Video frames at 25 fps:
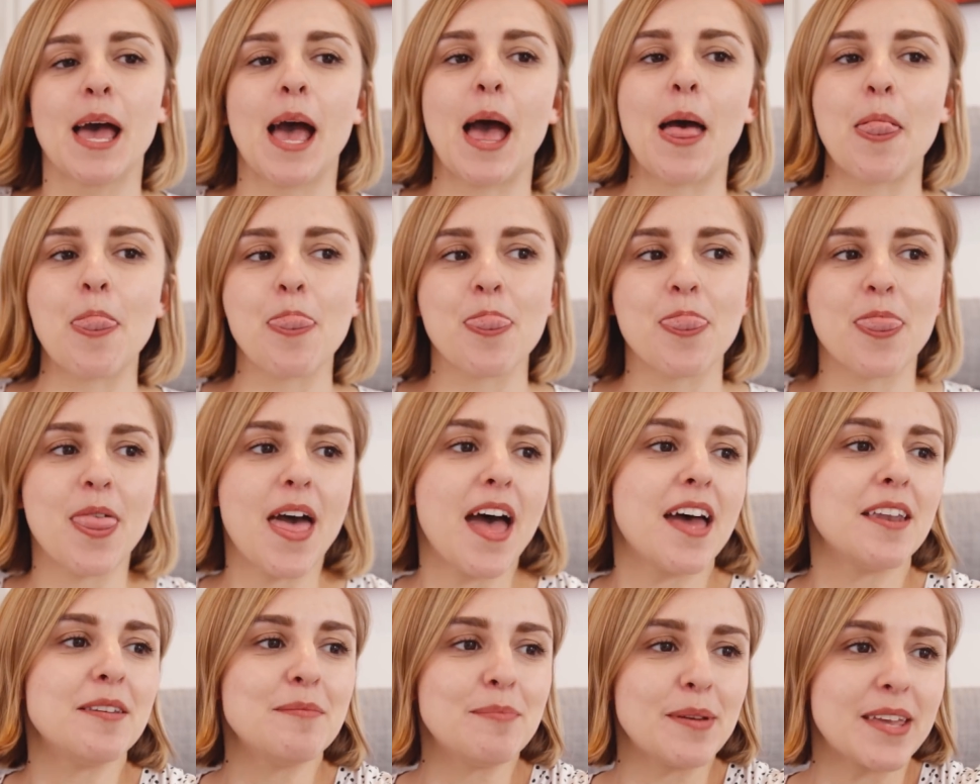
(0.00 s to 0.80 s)
And
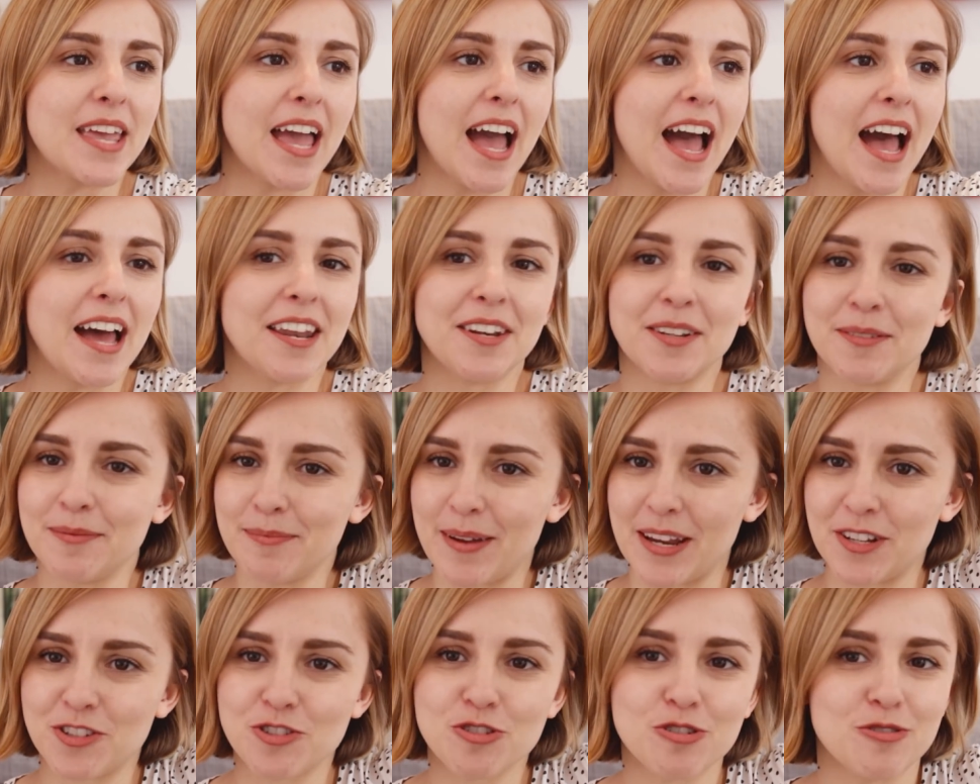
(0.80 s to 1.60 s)
then began
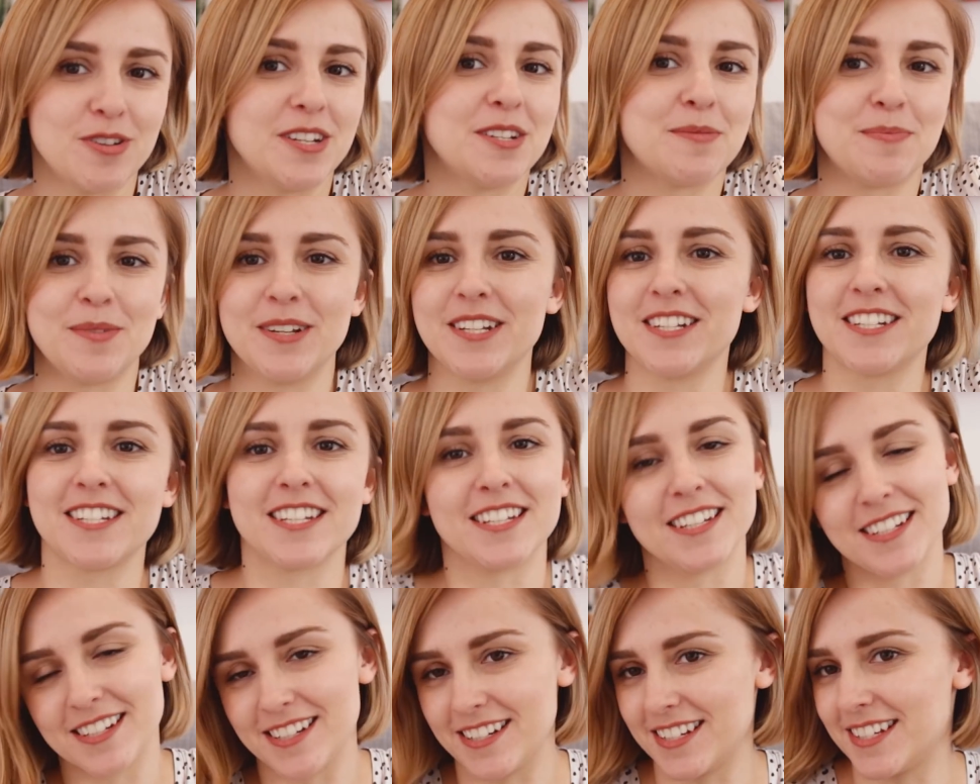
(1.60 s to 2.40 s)
my treatment
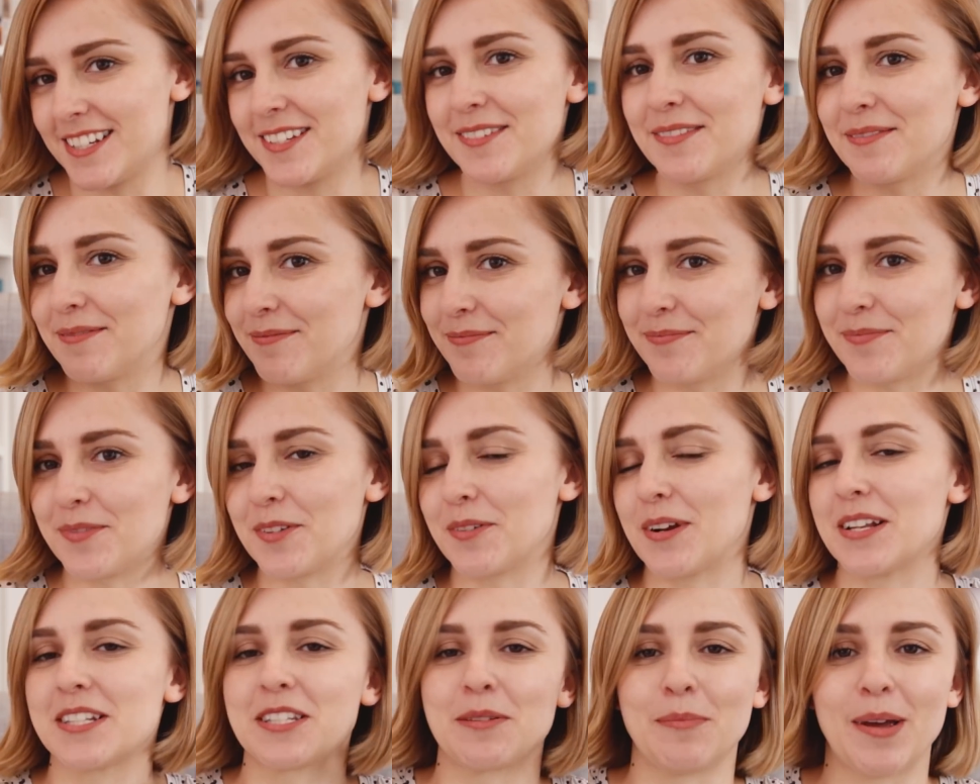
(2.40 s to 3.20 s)
and
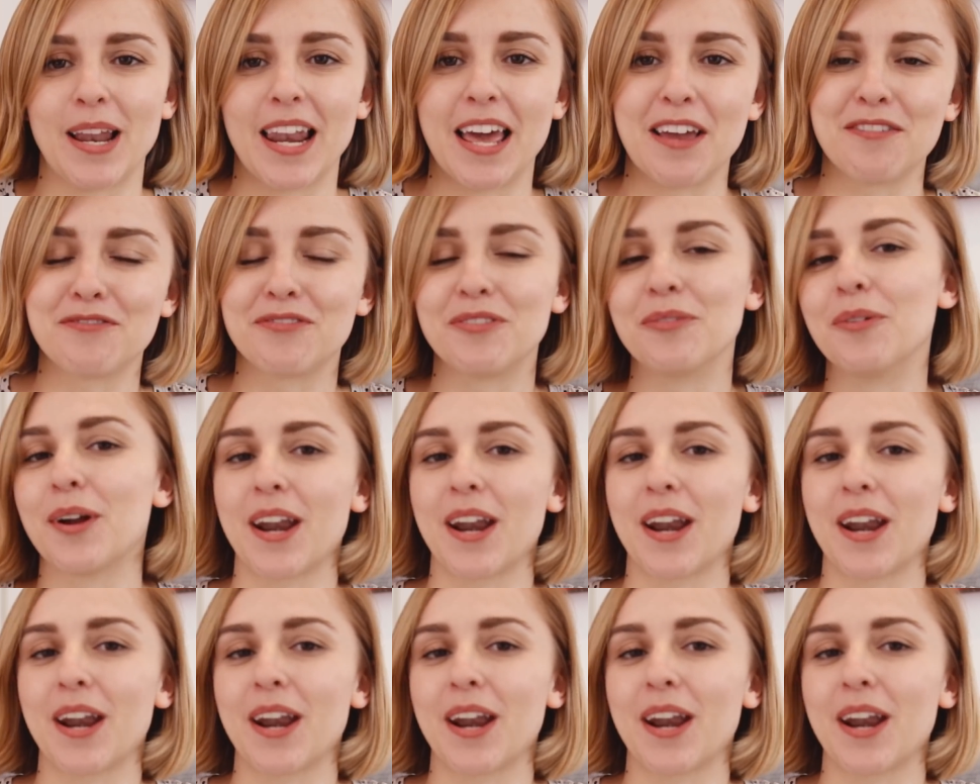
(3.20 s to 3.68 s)
the rest of my life or